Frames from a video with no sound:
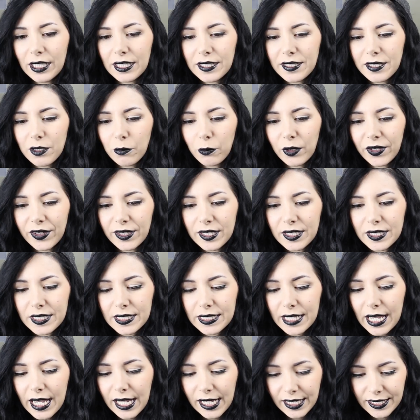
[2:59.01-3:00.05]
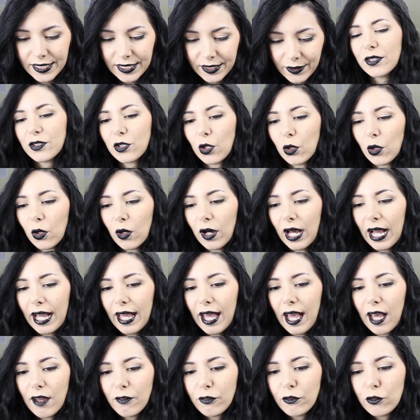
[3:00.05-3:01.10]
Let's see what this says. So I
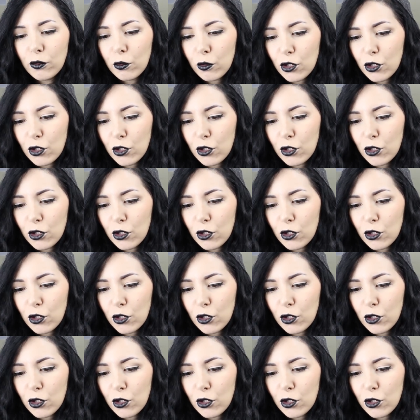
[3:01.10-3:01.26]
have